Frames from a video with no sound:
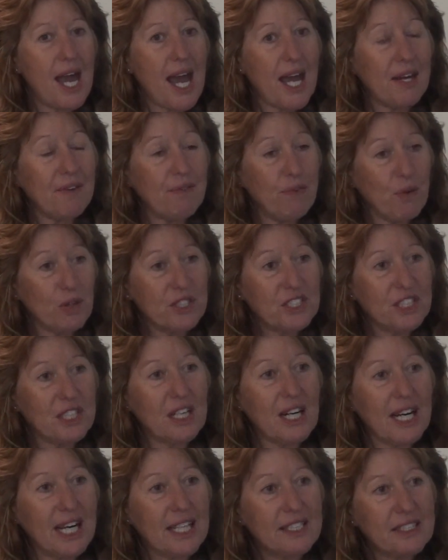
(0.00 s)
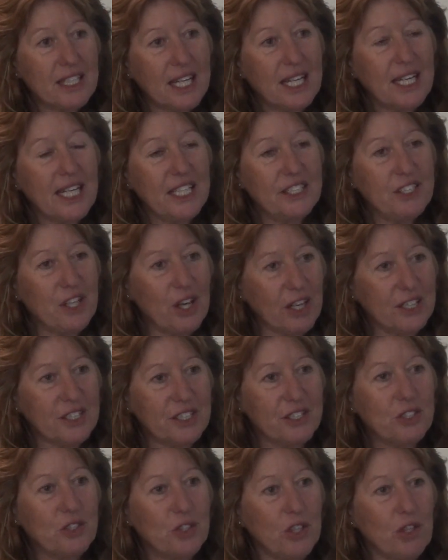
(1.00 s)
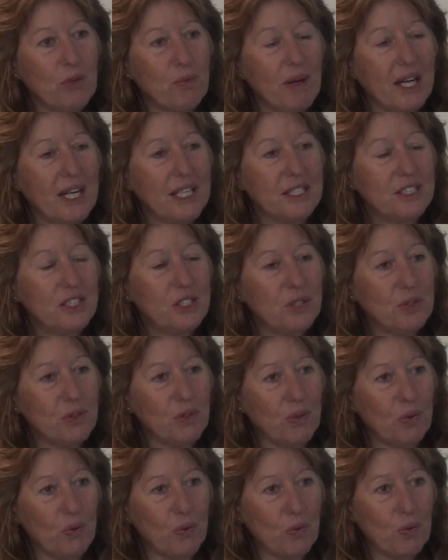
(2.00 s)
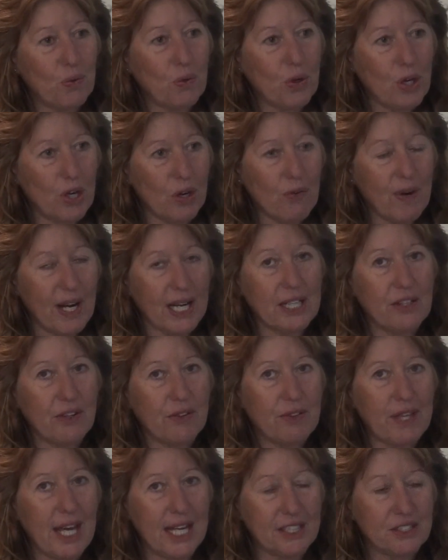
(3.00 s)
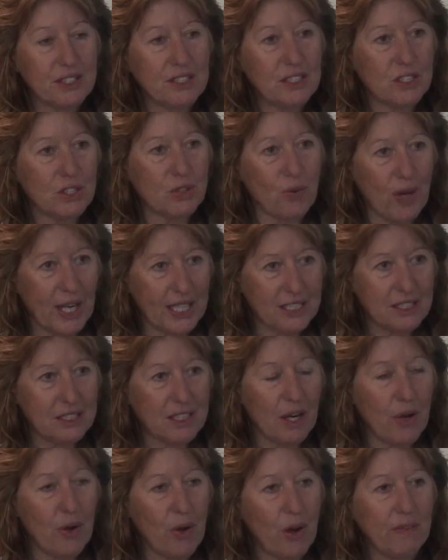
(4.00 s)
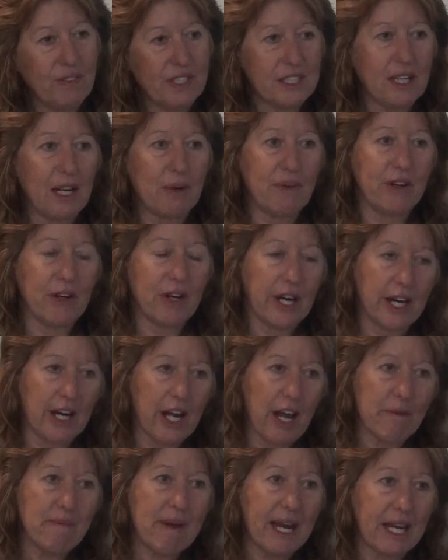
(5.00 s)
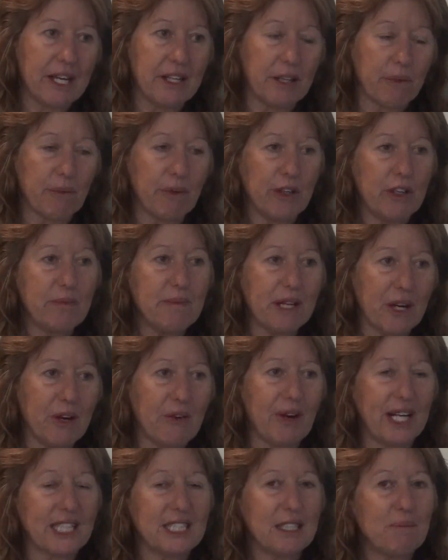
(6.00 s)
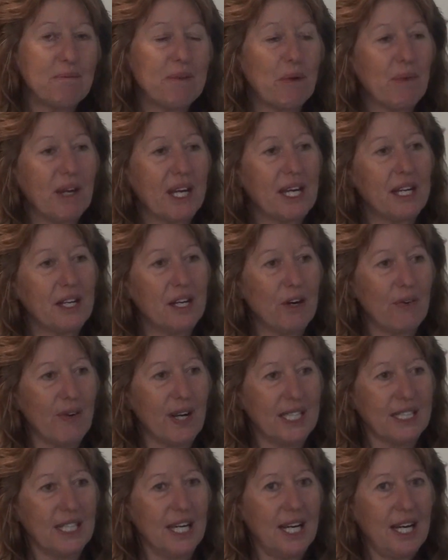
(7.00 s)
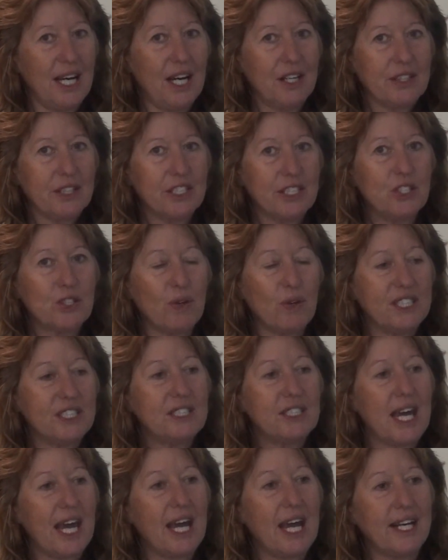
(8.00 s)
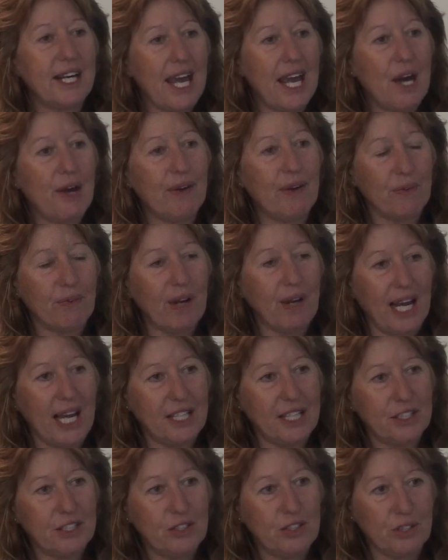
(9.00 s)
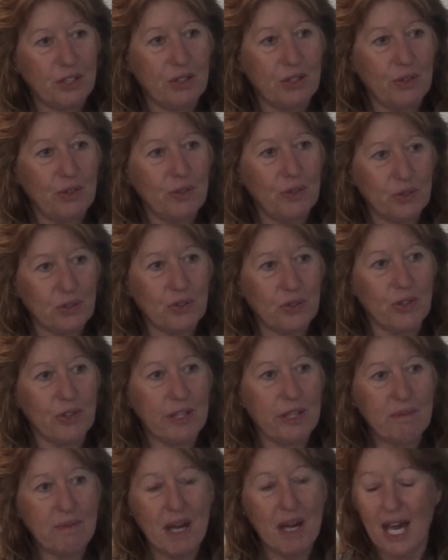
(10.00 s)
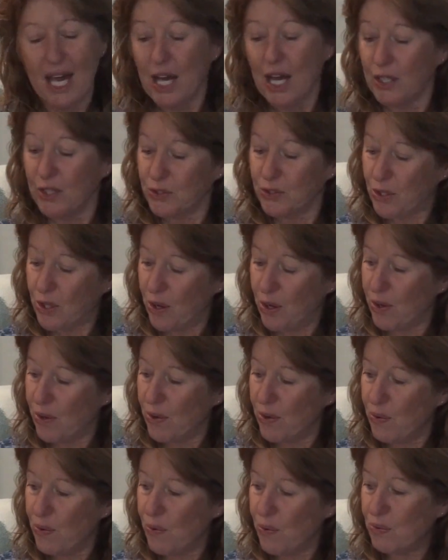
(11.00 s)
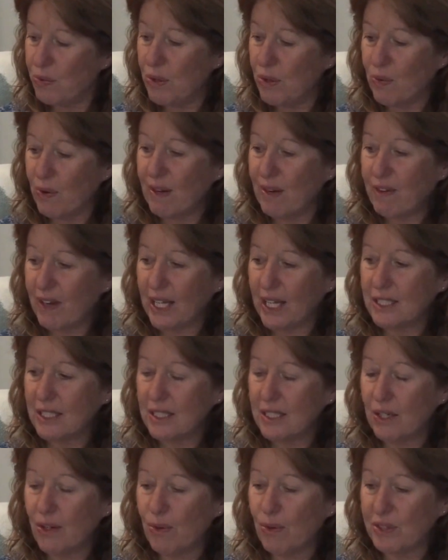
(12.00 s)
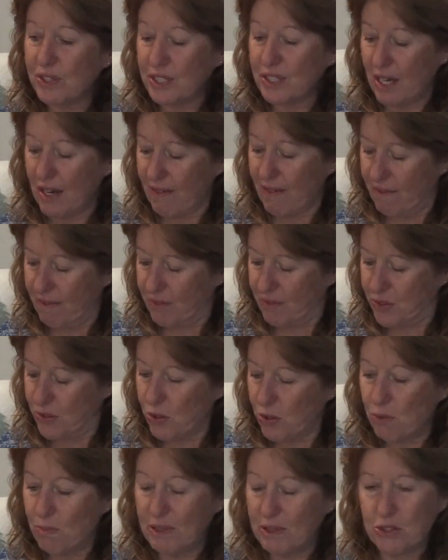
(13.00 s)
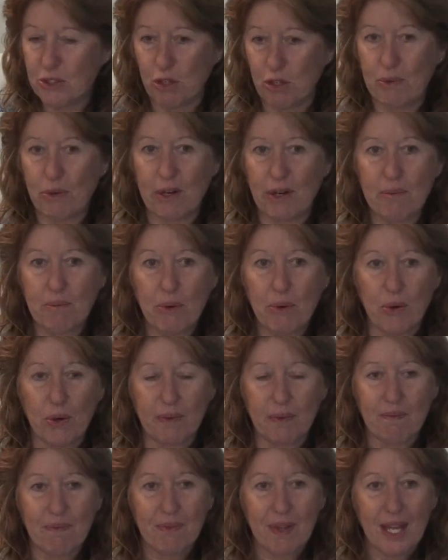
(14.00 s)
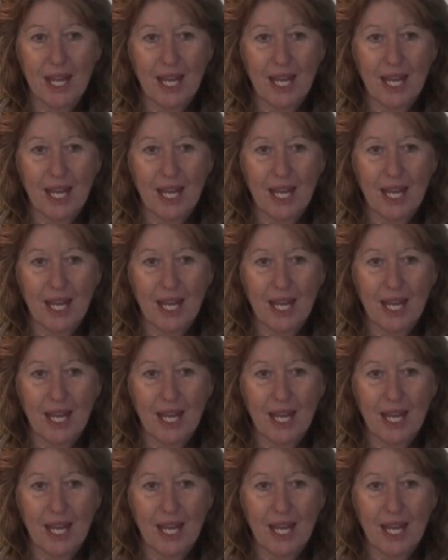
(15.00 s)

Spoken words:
And fortunately, as a kinesiologist too, we can still correct that stress. So obviously we're not going to go back in the womb and correct it, but we can correct the stress and how it related to them. So the reflexes are also super, super important.